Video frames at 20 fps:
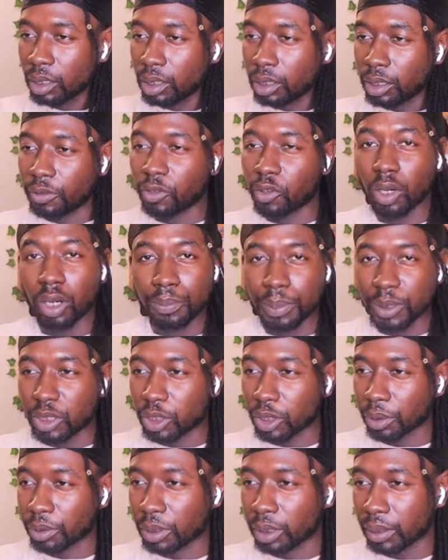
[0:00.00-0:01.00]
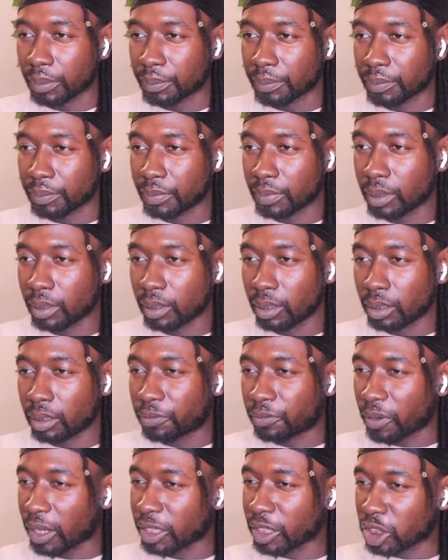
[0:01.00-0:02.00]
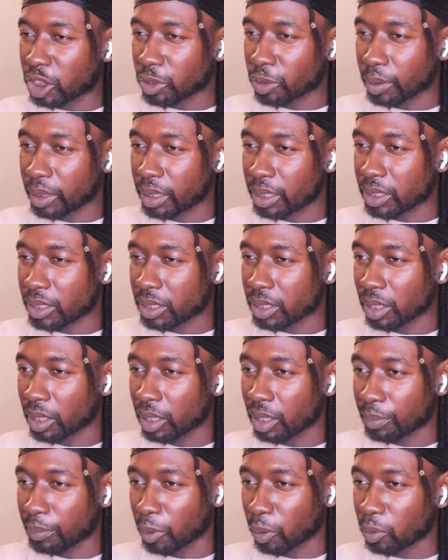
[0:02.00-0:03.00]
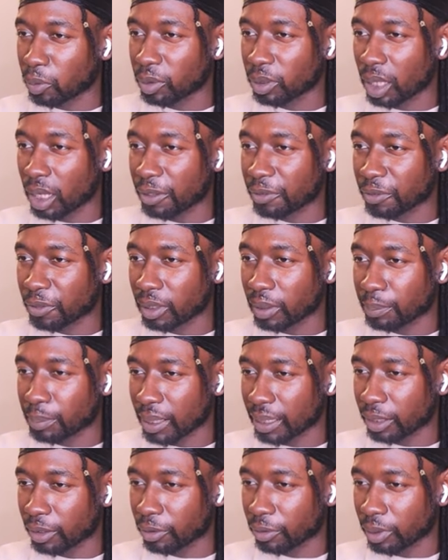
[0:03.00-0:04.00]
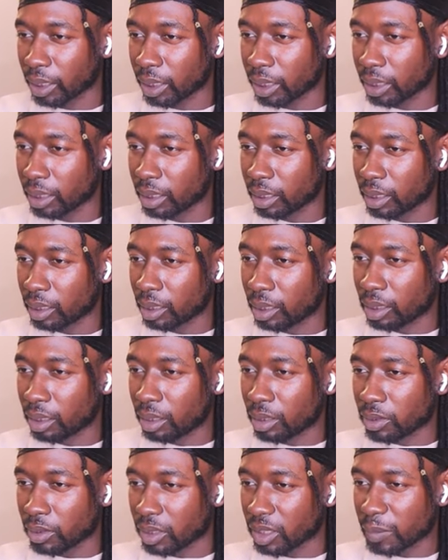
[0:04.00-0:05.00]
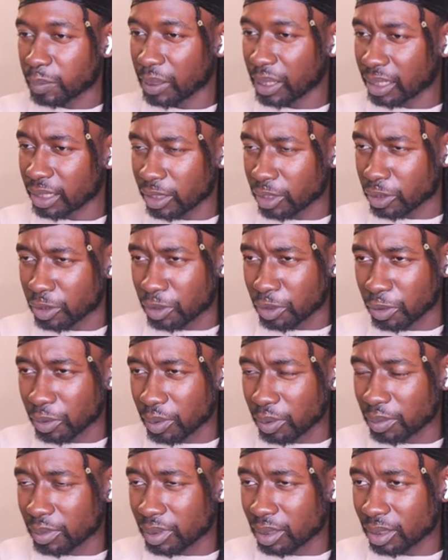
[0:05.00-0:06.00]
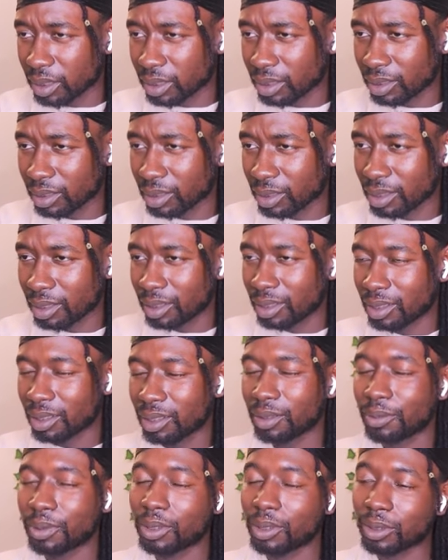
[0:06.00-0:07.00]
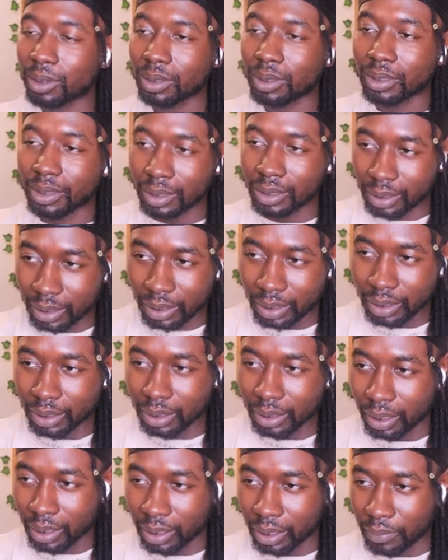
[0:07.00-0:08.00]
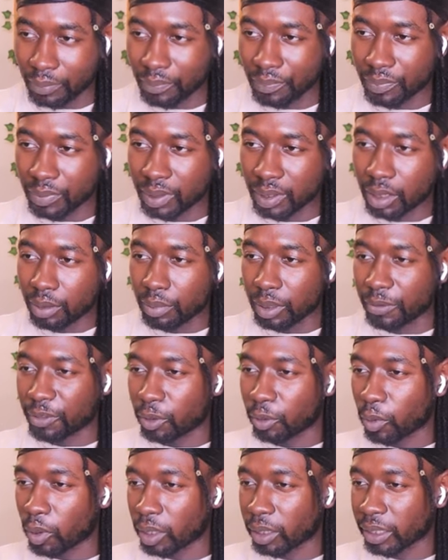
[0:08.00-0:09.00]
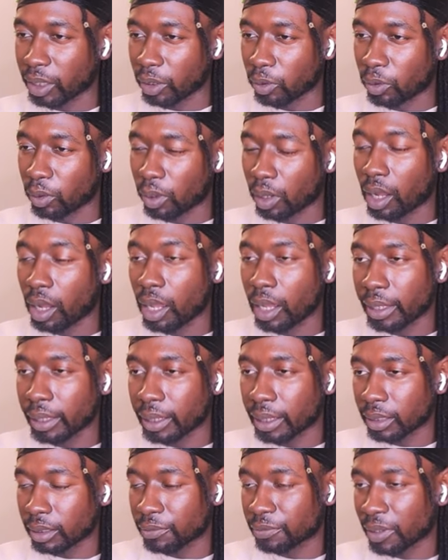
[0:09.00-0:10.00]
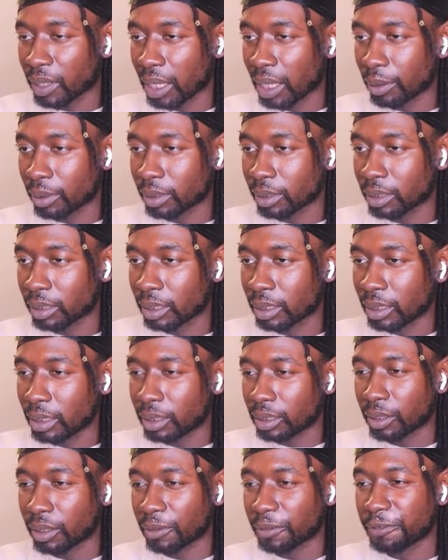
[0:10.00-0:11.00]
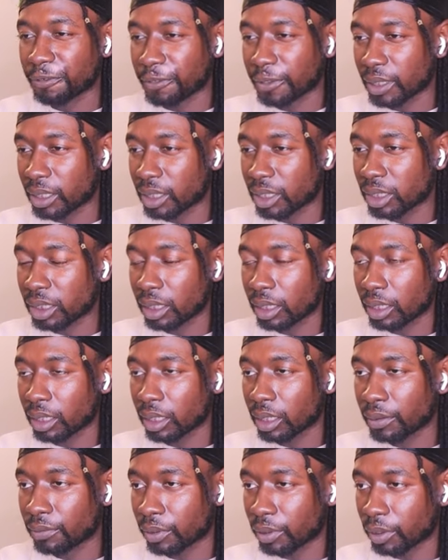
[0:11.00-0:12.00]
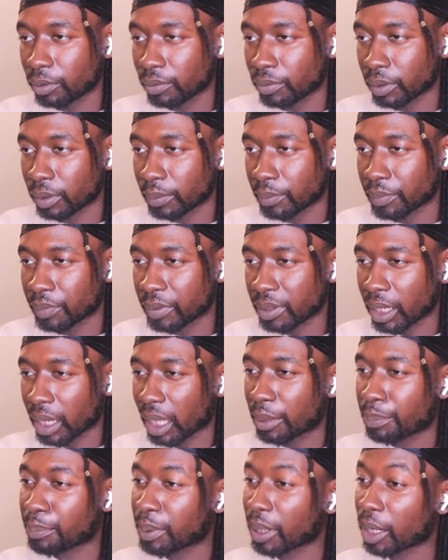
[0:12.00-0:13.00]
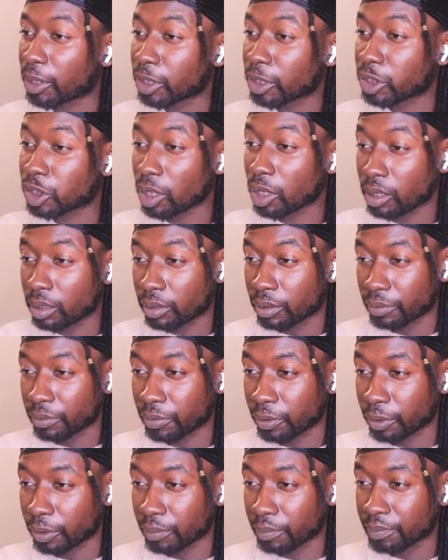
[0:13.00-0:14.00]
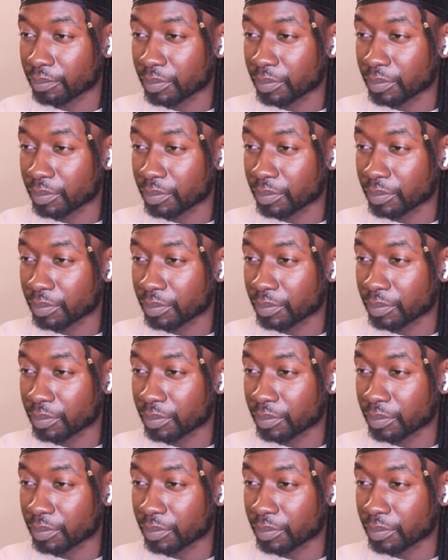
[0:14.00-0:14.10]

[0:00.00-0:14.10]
You've got to be joking. Divine trees suck up all life on the planet, right? So this planet's doomed? We're not there yet. But if Kawaki or I get devoured, they'll finish evolving and bear a chakra fruit.